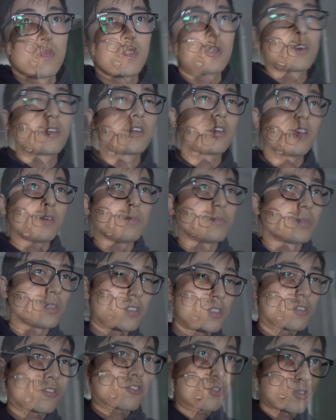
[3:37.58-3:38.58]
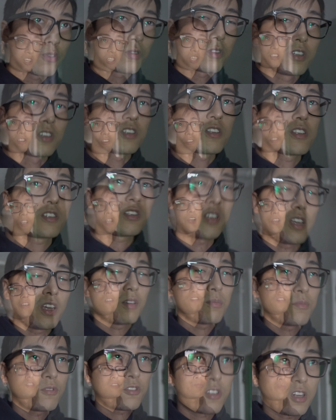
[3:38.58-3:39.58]
Now it's super dark here
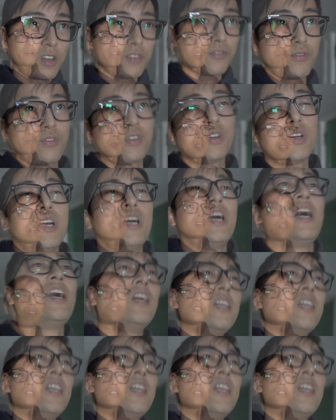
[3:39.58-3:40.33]
in this basement.